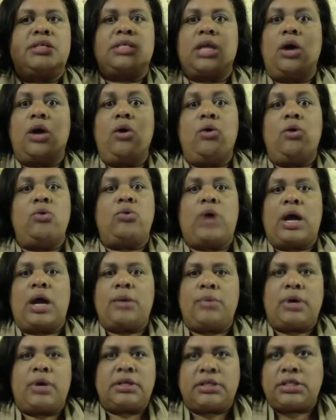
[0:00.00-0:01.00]
say, oh,
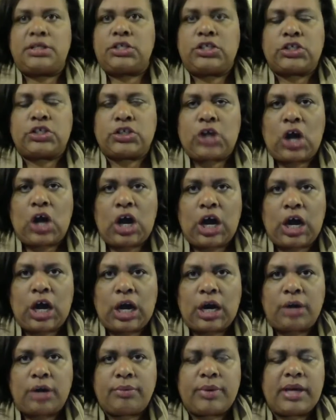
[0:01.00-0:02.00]
I want this
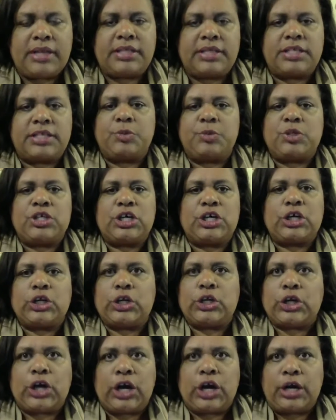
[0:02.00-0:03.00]
car, right? This
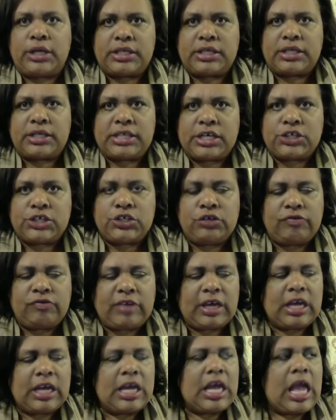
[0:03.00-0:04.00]
particular car, this
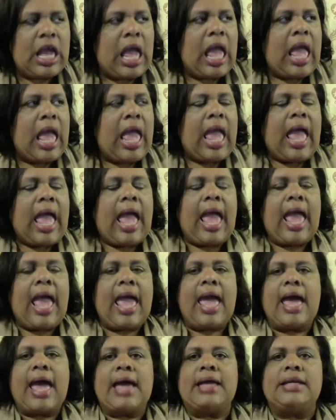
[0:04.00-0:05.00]
SUV.
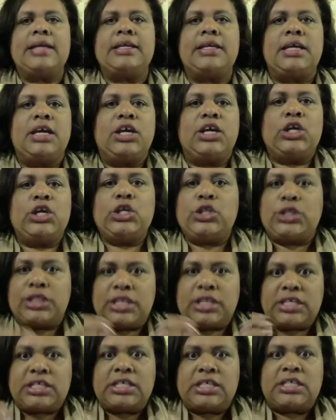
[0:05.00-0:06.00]
And
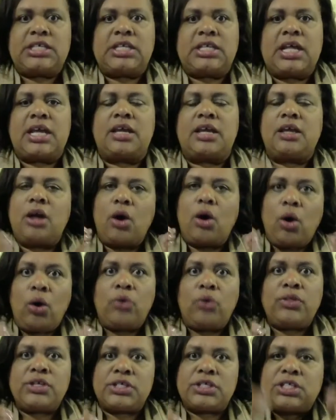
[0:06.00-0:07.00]
this is like,
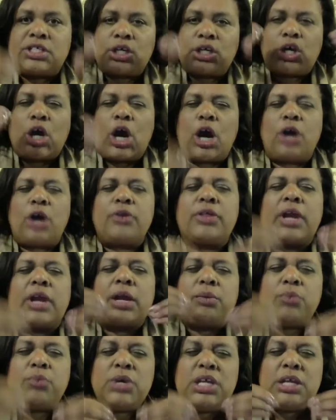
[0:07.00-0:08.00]
oh, this is the car
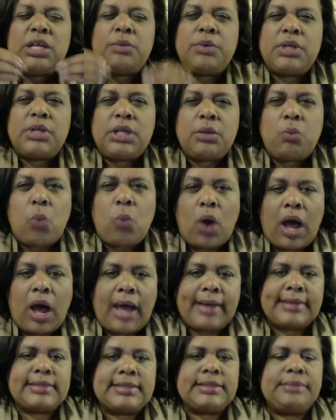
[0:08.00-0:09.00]
that I really, really
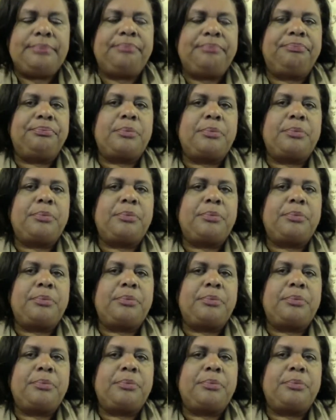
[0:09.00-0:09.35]
want.